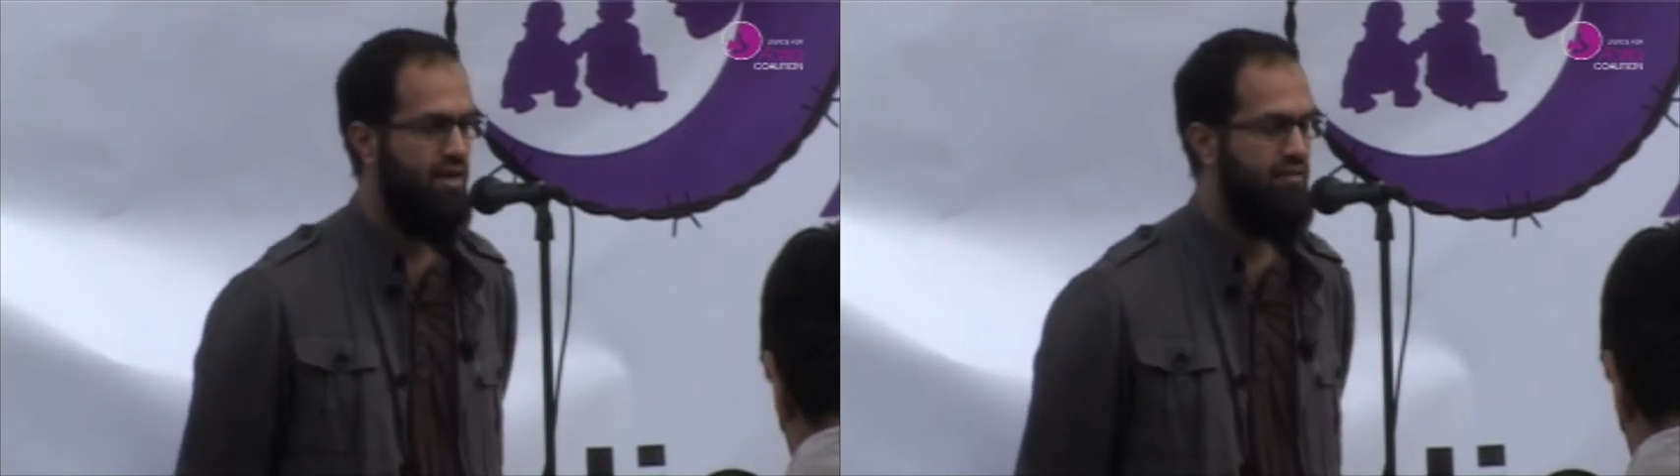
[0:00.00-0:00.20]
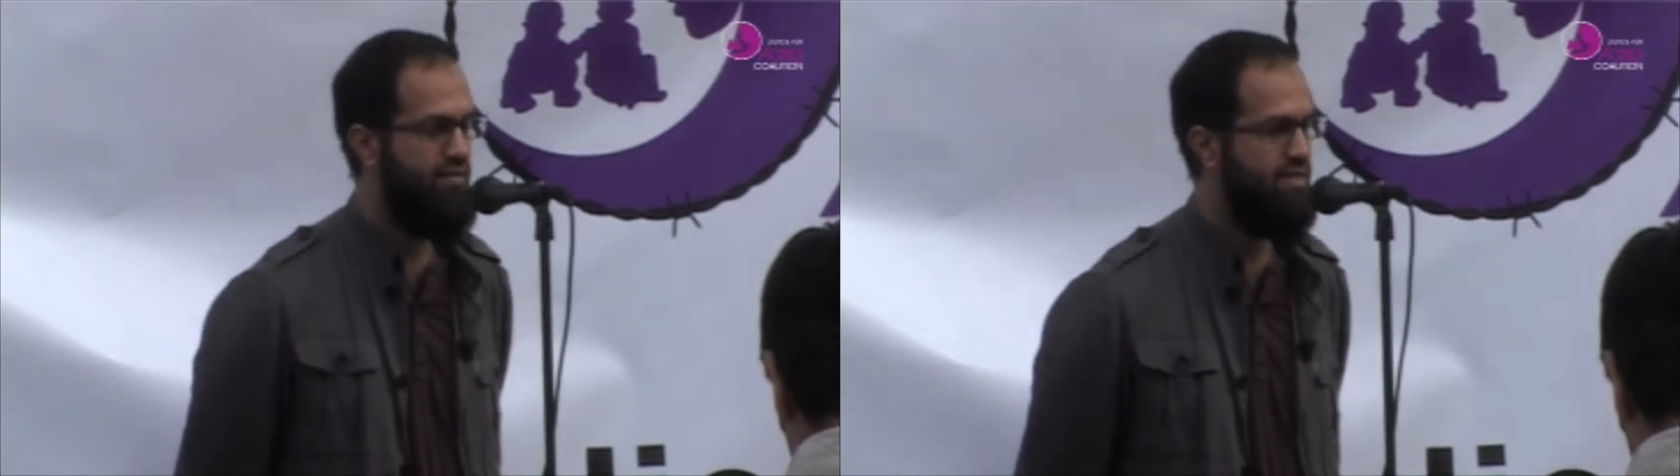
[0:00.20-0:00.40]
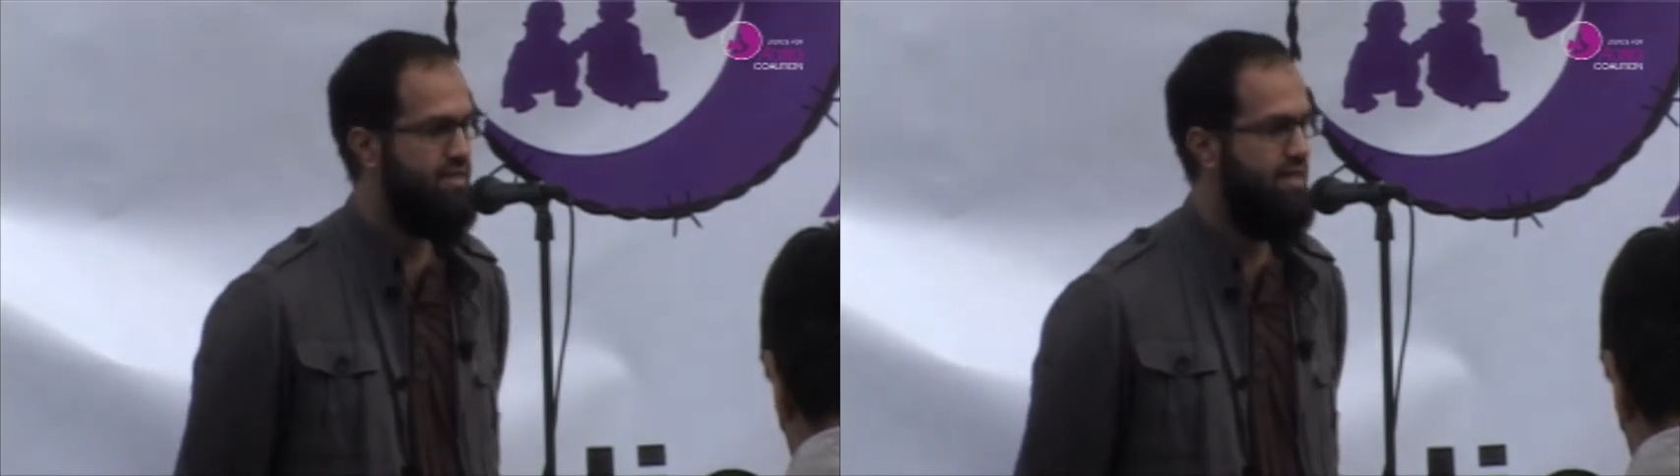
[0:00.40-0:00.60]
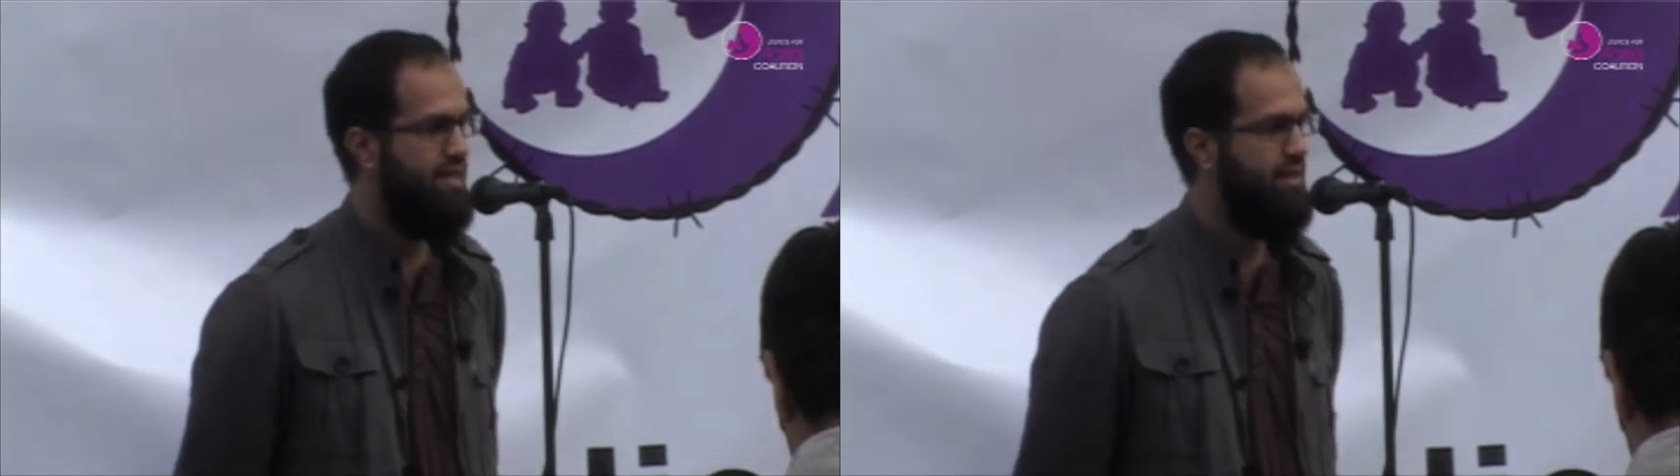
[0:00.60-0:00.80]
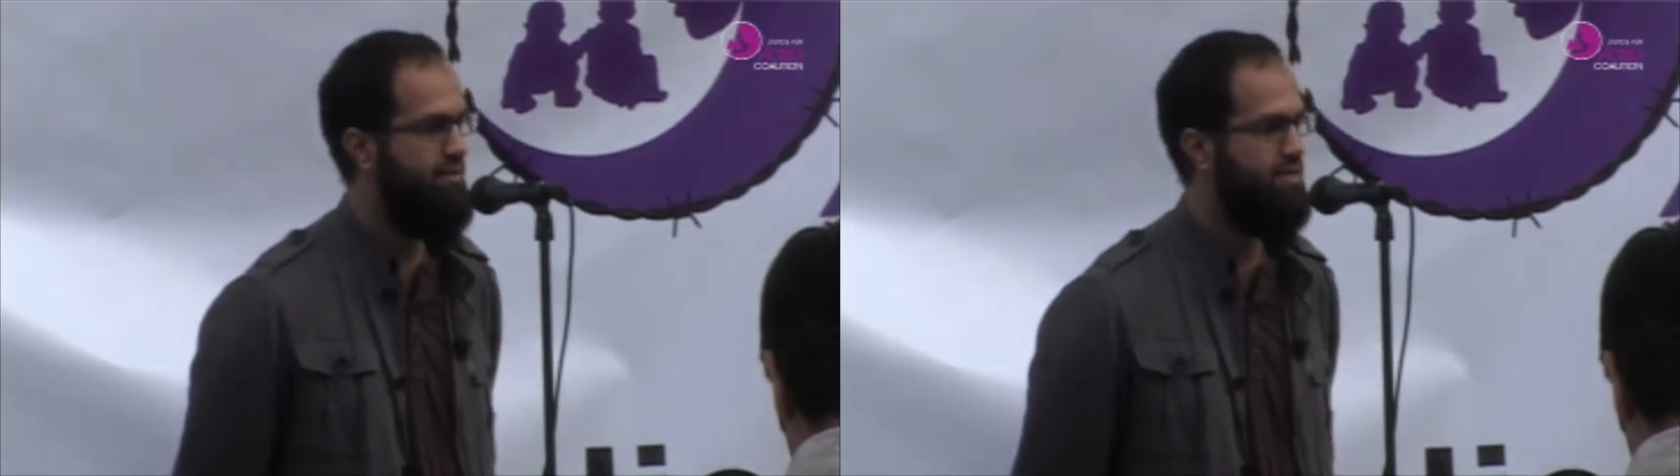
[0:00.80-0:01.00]
Aafia
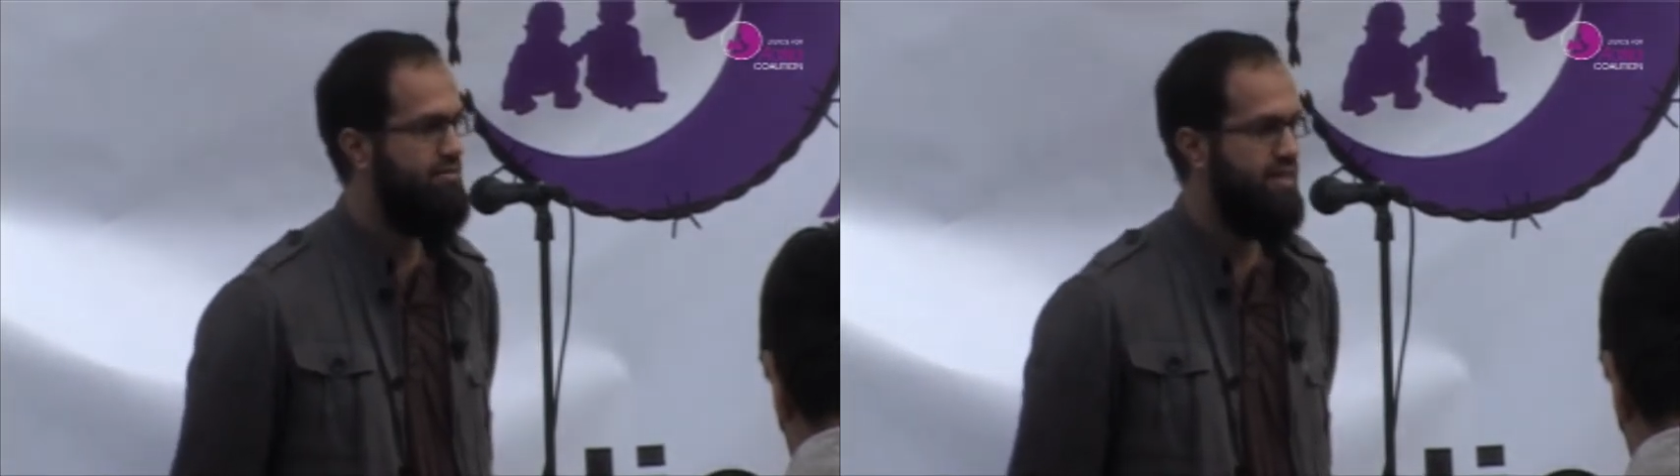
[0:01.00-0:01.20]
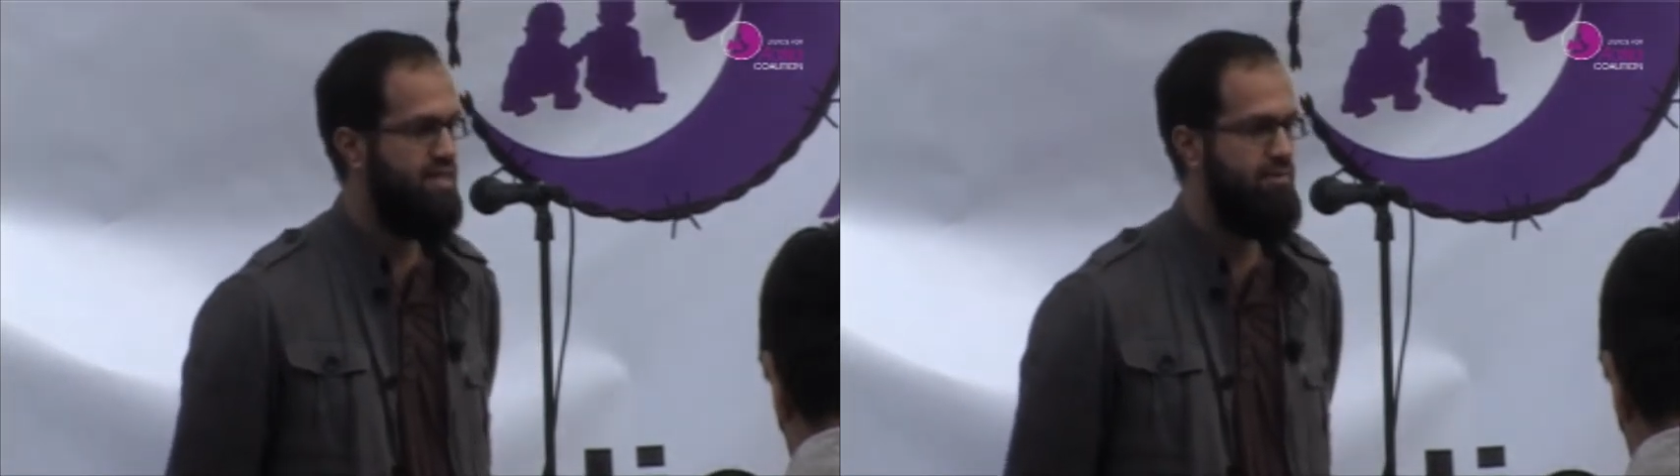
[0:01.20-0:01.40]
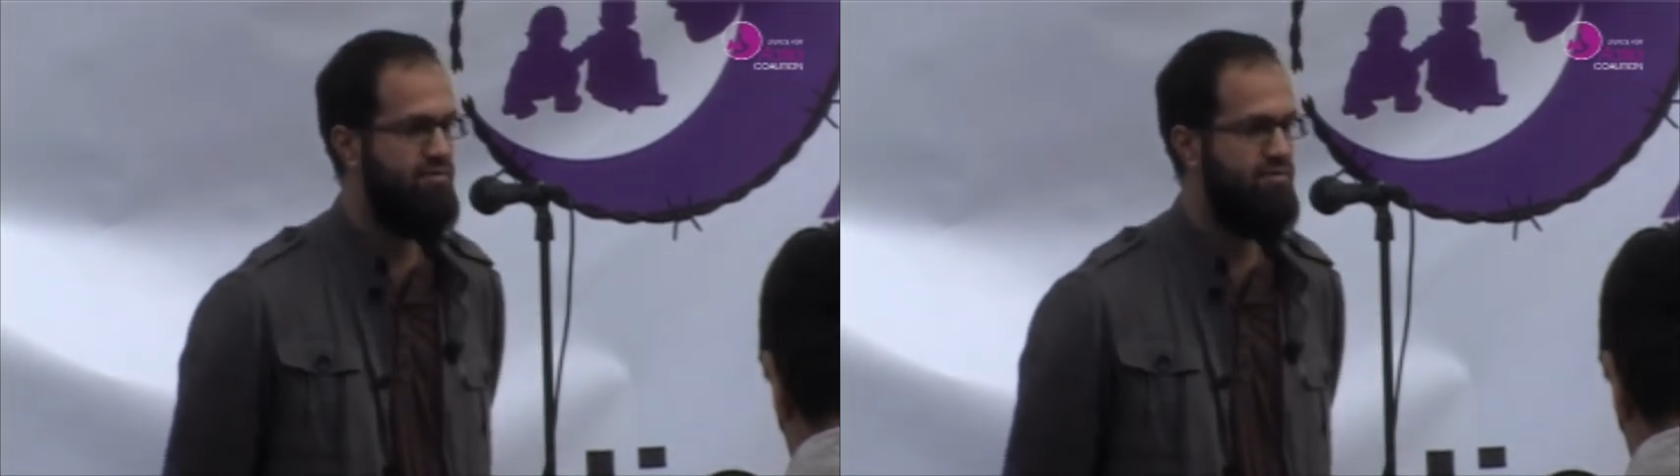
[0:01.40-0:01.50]
Siddiqui was the victim